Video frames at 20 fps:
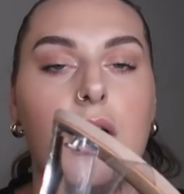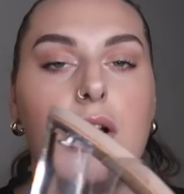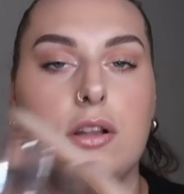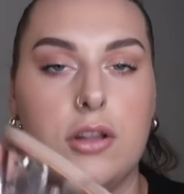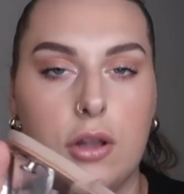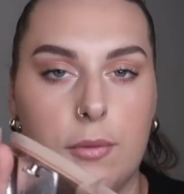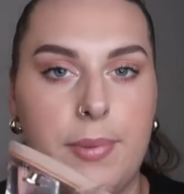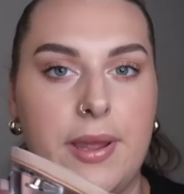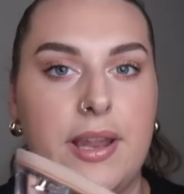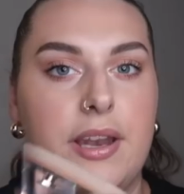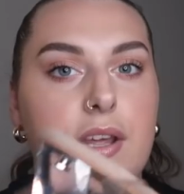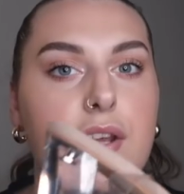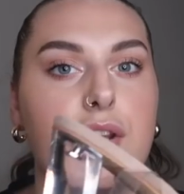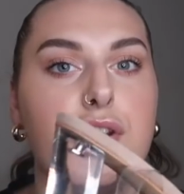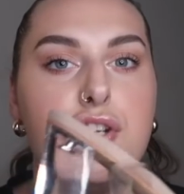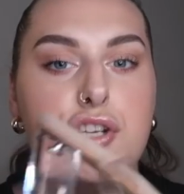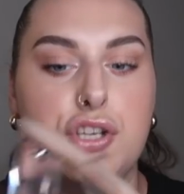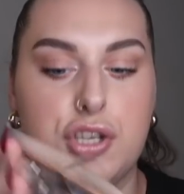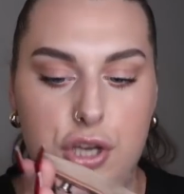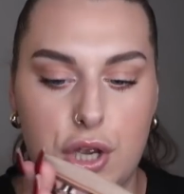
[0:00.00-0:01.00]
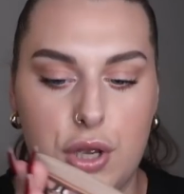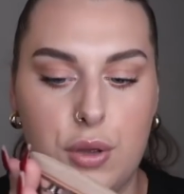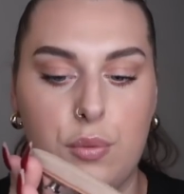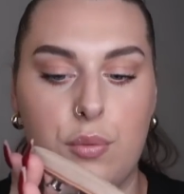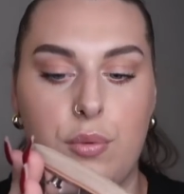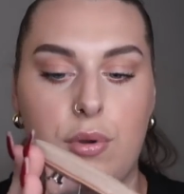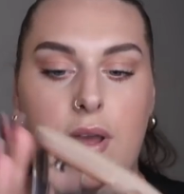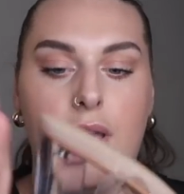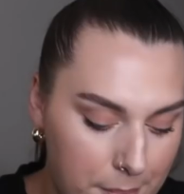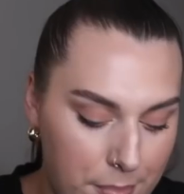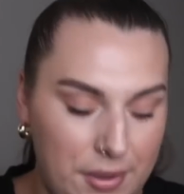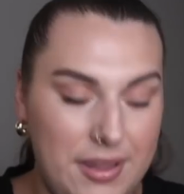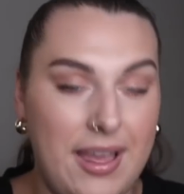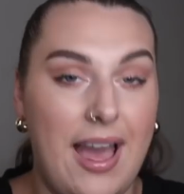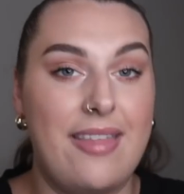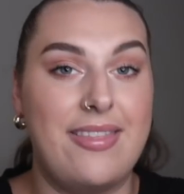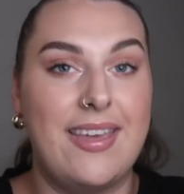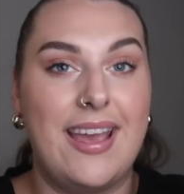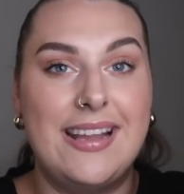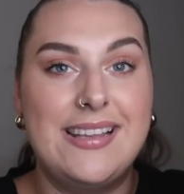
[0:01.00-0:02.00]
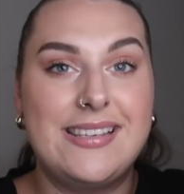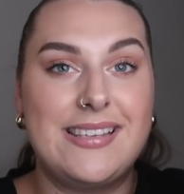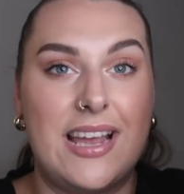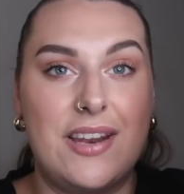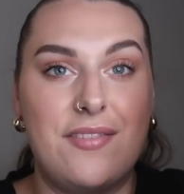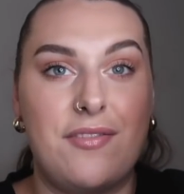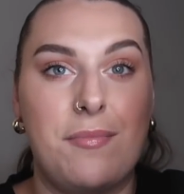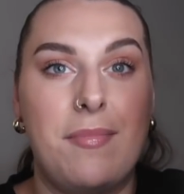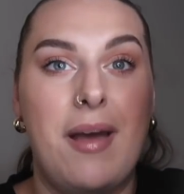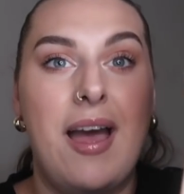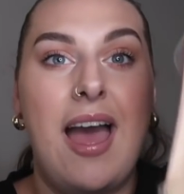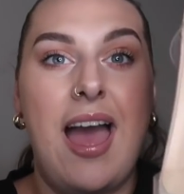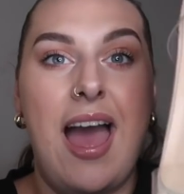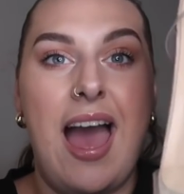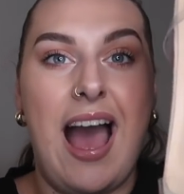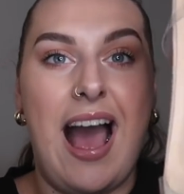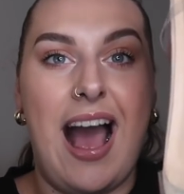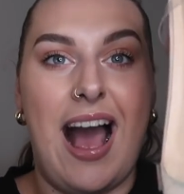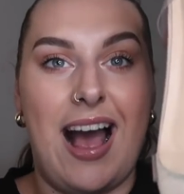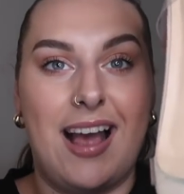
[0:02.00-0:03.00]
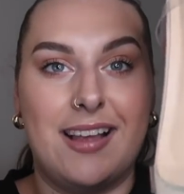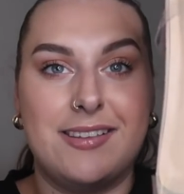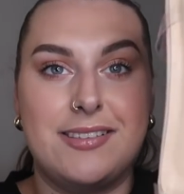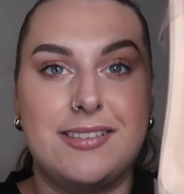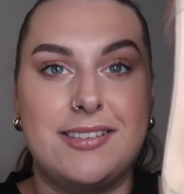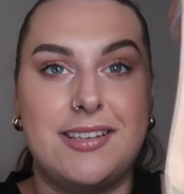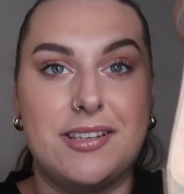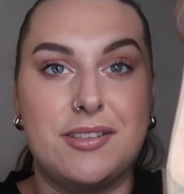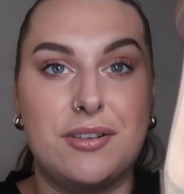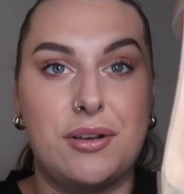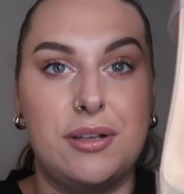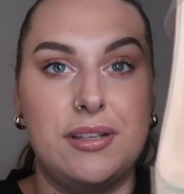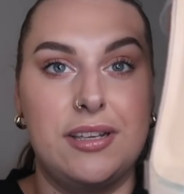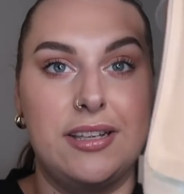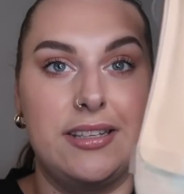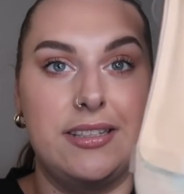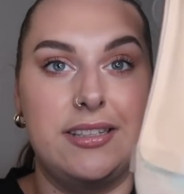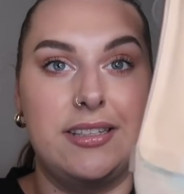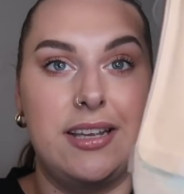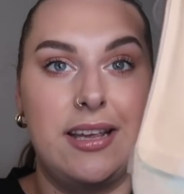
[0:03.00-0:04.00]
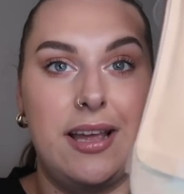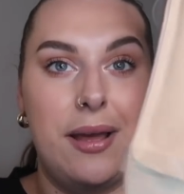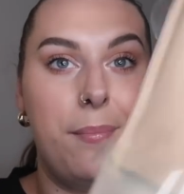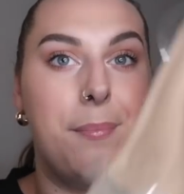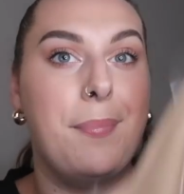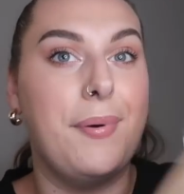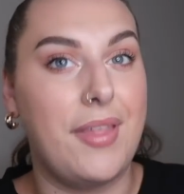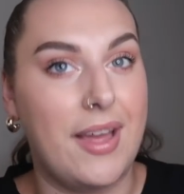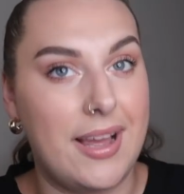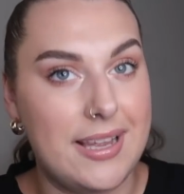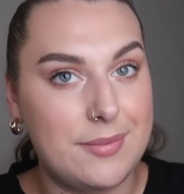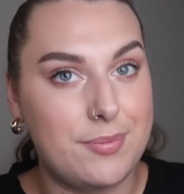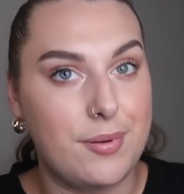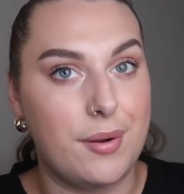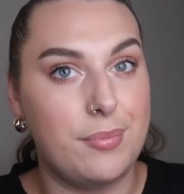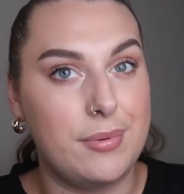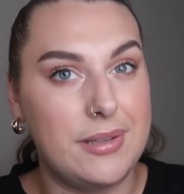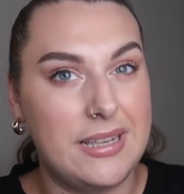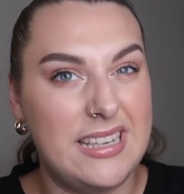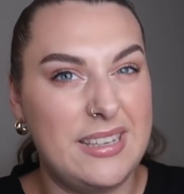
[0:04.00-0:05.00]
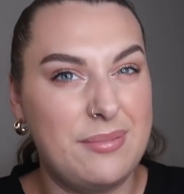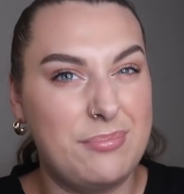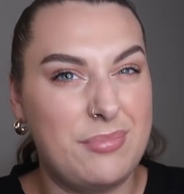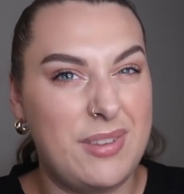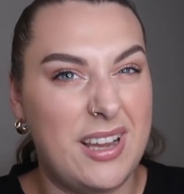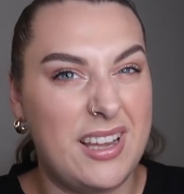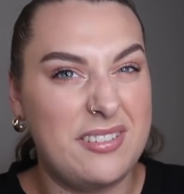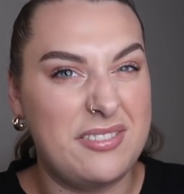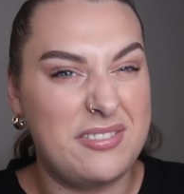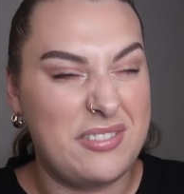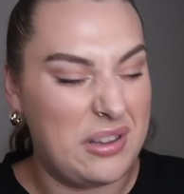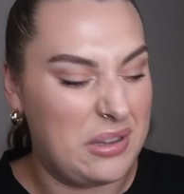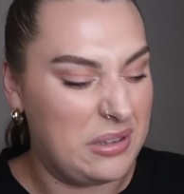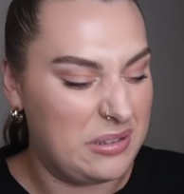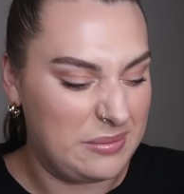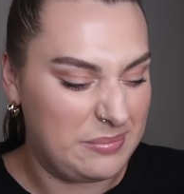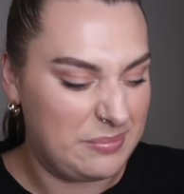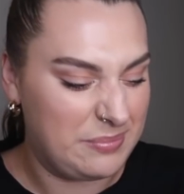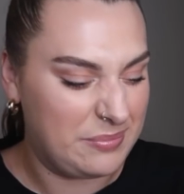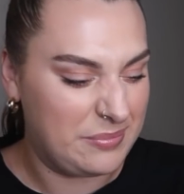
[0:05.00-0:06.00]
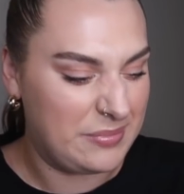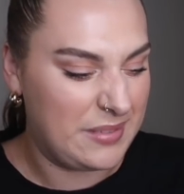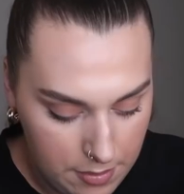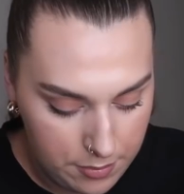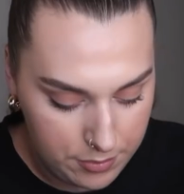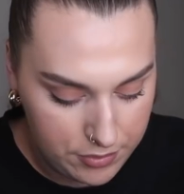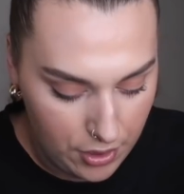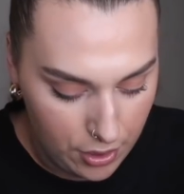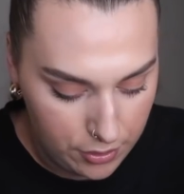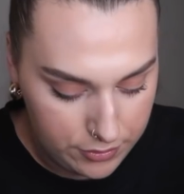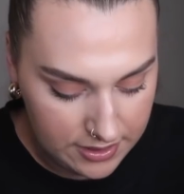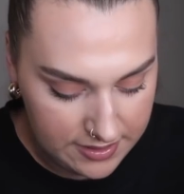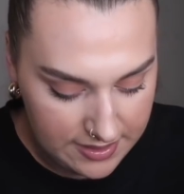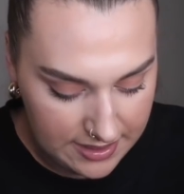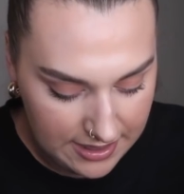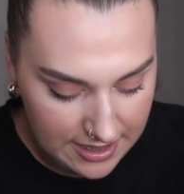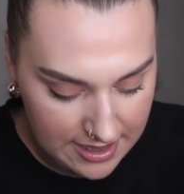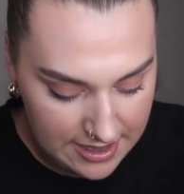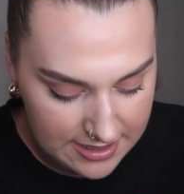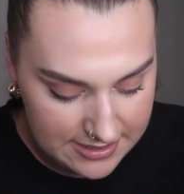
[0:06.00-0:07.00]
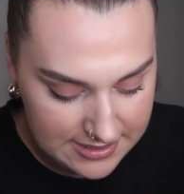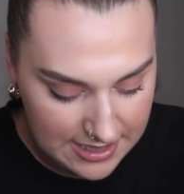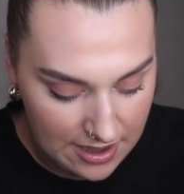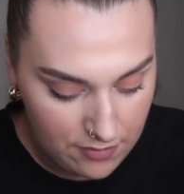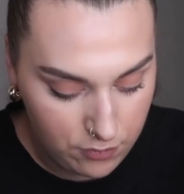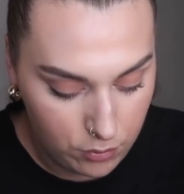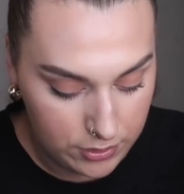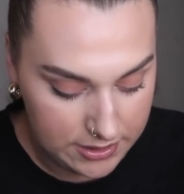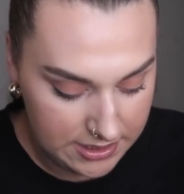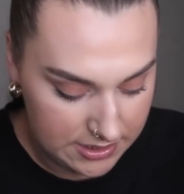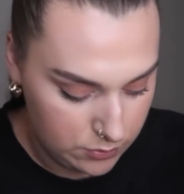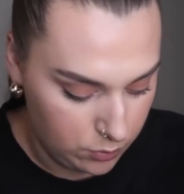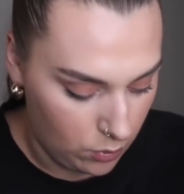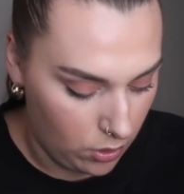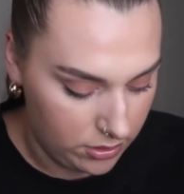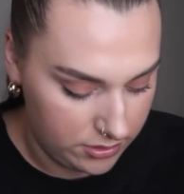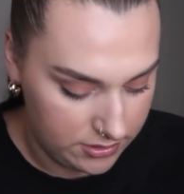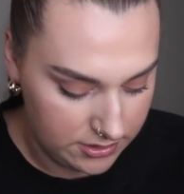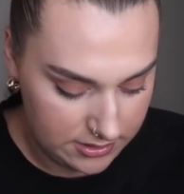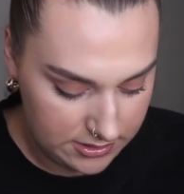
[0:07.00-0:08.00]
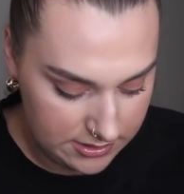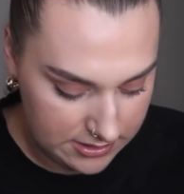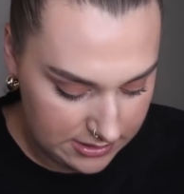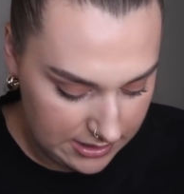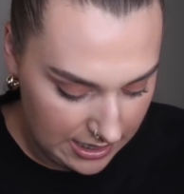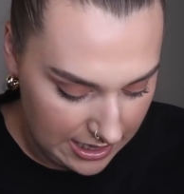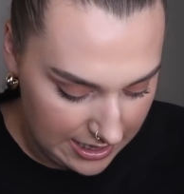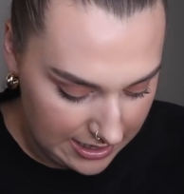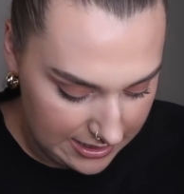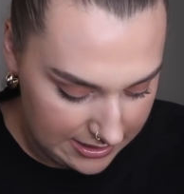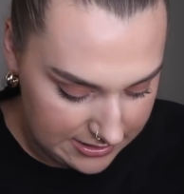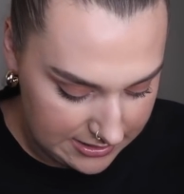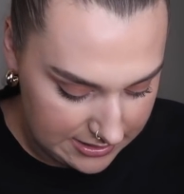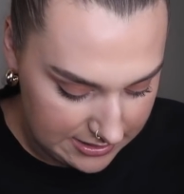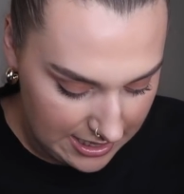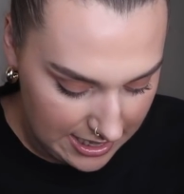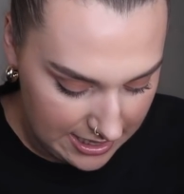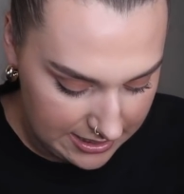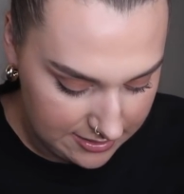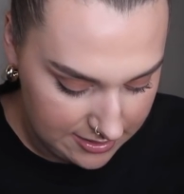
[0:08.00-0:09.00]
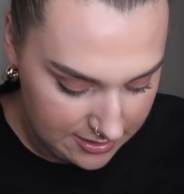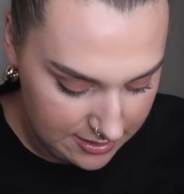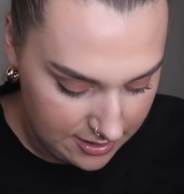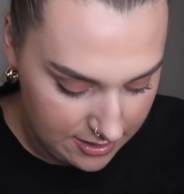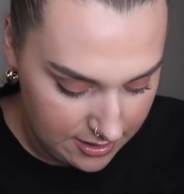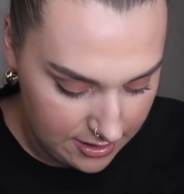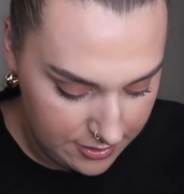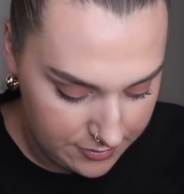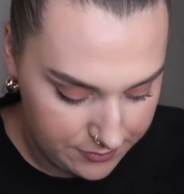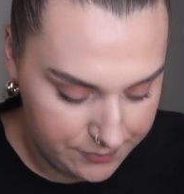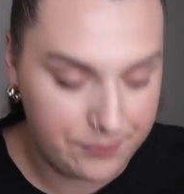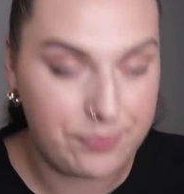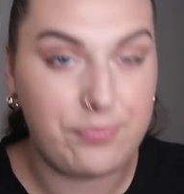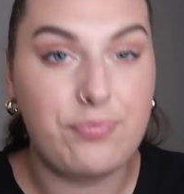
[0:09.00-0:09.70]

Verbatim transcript: a clubbing shoe. But yeah, the inside of them has discolored, but that is probably my fault. The only thing is, I've wore these once and like the